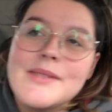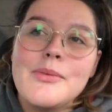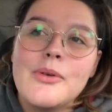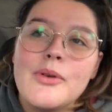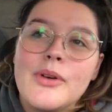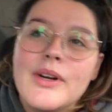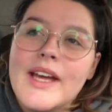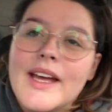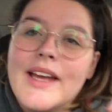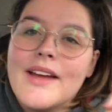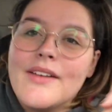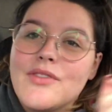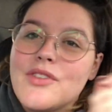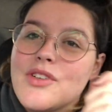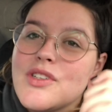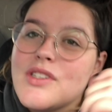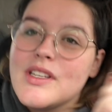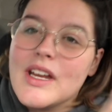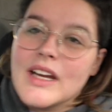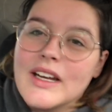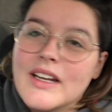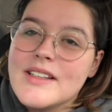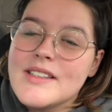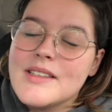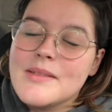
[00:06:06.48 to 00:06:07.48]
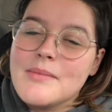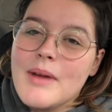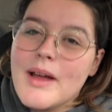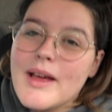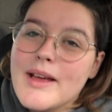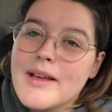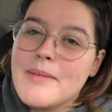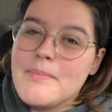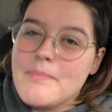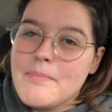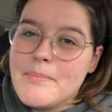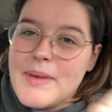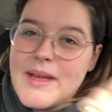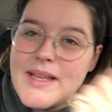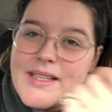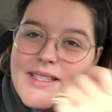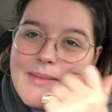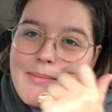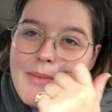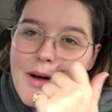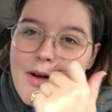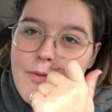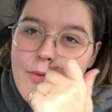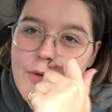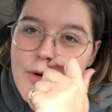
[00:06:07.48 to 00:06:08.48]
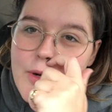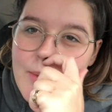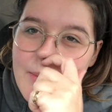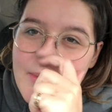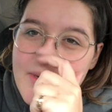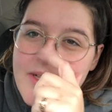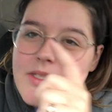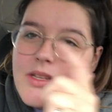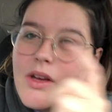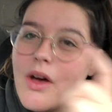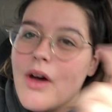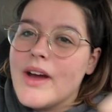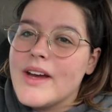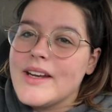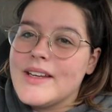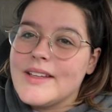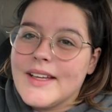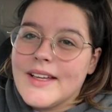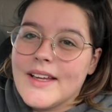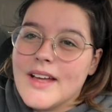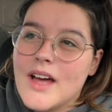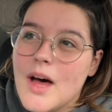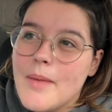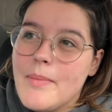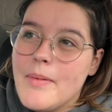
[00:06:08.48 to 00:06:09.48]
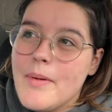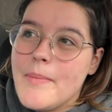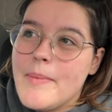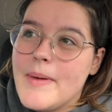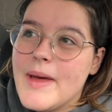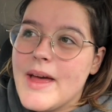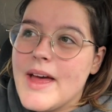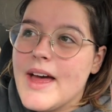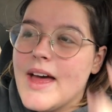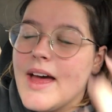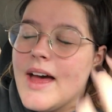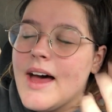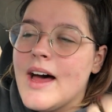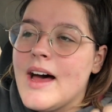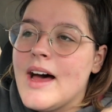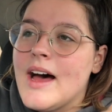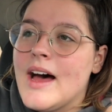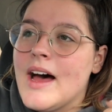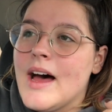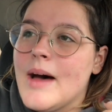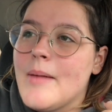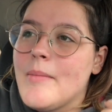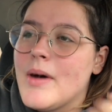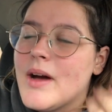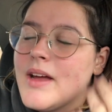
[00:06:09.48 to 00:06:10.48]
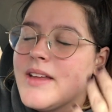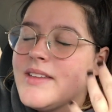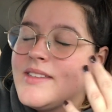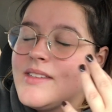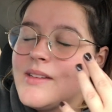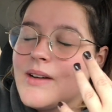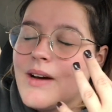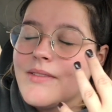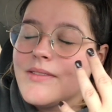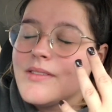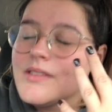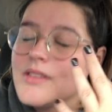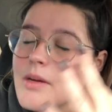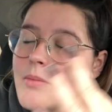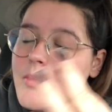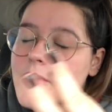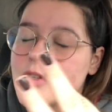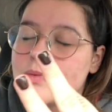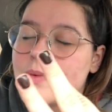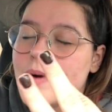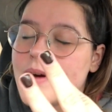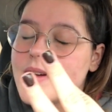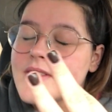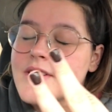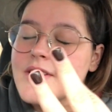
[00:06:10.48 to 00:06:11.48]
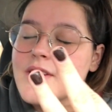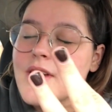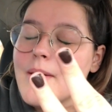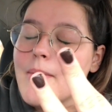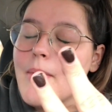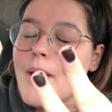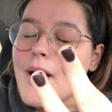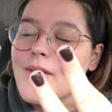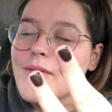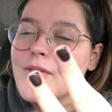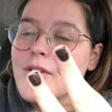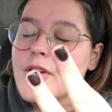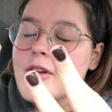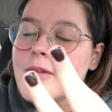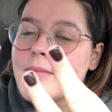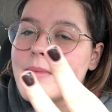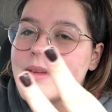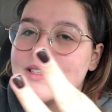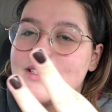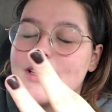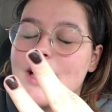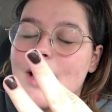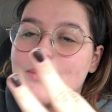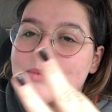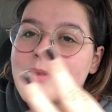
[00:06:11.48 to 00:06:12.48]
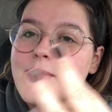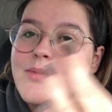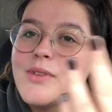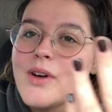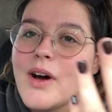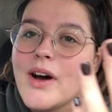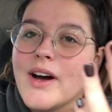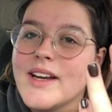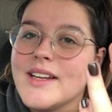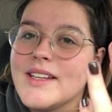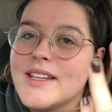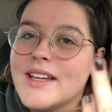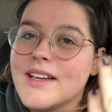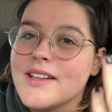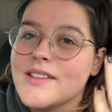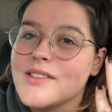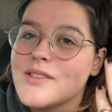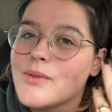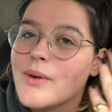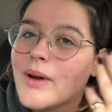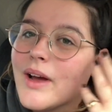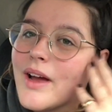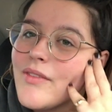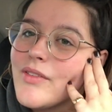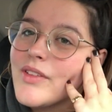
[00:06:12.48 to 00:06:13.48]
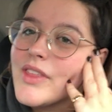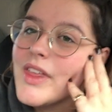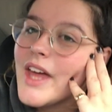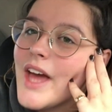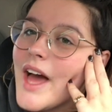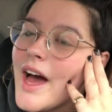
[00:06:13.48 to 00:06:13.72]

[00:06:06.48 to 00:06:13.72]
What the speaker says: morning I've just done some like bits in my room, like tidying up a bit. I still have so much work to do in my room in terms of tidying and sorting everything